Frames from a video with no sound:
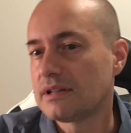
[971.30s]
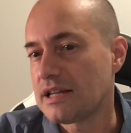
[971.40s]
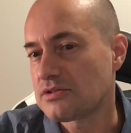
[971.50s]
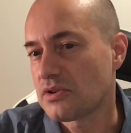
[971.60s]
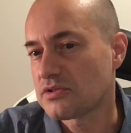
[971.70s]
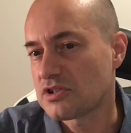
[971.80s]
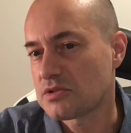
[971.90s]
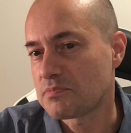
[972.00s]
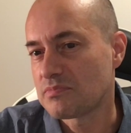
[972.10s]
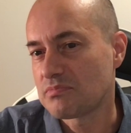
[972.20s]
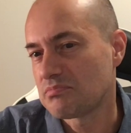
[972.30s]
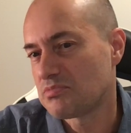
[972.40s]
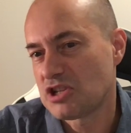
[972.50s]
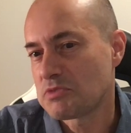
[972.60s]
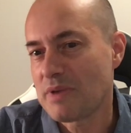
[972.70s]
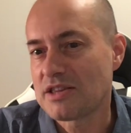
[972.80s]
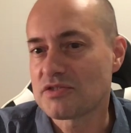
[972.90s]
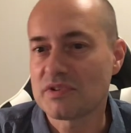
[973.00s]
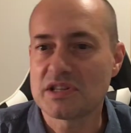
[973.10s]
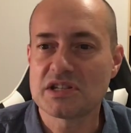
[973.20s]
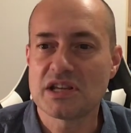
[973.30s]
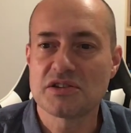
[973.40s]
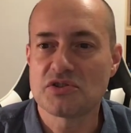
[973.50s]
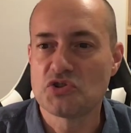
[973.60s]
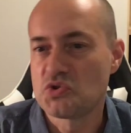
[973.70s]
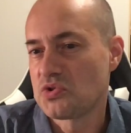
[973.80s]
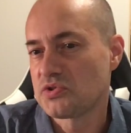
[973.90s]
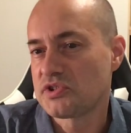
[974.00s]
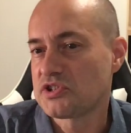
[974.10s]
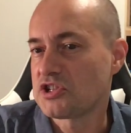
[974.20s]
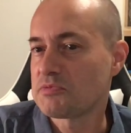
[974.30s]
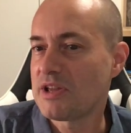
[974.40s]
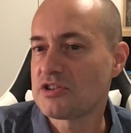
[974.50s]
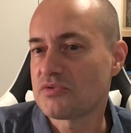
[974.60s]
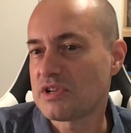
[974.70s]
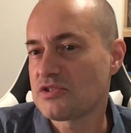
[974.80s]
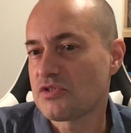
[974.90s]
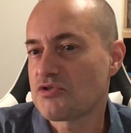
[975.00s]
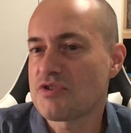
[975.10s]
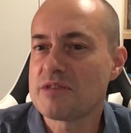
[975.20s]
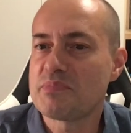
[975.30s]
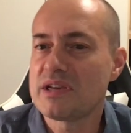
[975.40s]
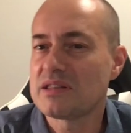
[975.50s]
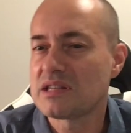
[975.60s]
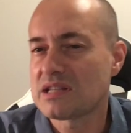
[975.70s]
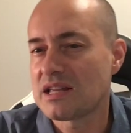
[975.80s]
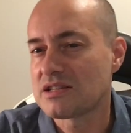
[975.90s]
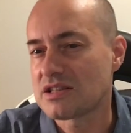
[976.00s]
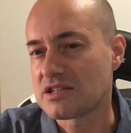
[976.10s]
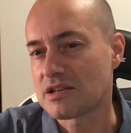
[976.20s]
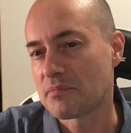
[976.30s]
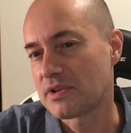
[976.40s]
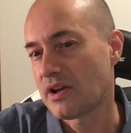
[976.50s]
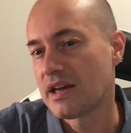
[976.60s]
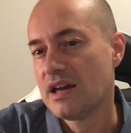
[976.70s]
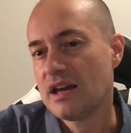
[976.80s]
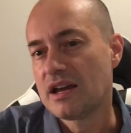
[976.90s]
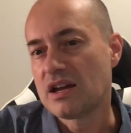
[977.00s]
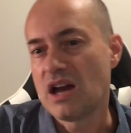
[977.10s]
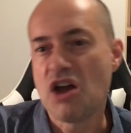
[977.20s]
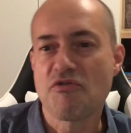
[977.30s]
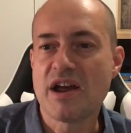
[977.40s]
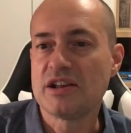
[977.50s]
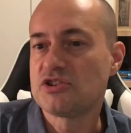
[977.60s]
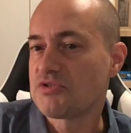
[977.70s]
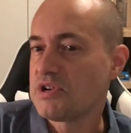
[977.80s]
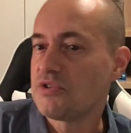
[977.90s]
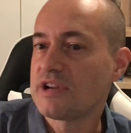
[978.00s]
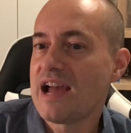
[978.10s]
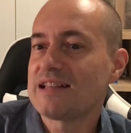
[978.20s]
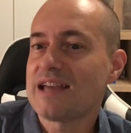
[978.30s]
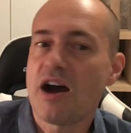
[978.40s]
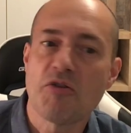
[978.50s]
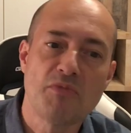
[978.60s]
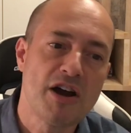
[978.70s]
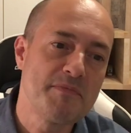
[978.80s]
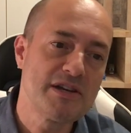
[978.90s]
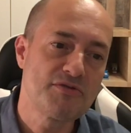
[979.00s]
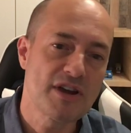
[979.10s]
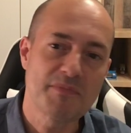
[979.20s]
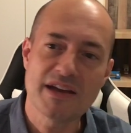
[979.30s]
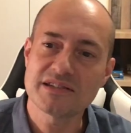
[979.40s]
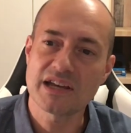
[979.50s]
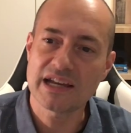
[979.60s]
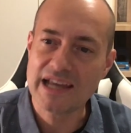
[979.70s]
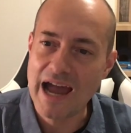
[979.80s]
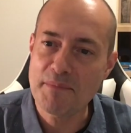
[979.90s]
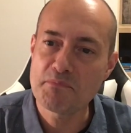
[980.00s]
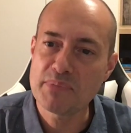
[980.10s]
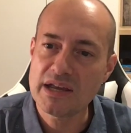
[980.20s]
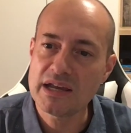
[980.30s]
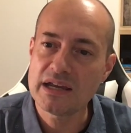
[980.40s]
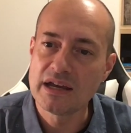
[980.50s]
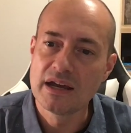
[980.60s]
It's not suspenseful in the sense that Jaws is suspenseful. It's not creepy in the sense that something like Hereditary or Get Out might be creepy. It's a campy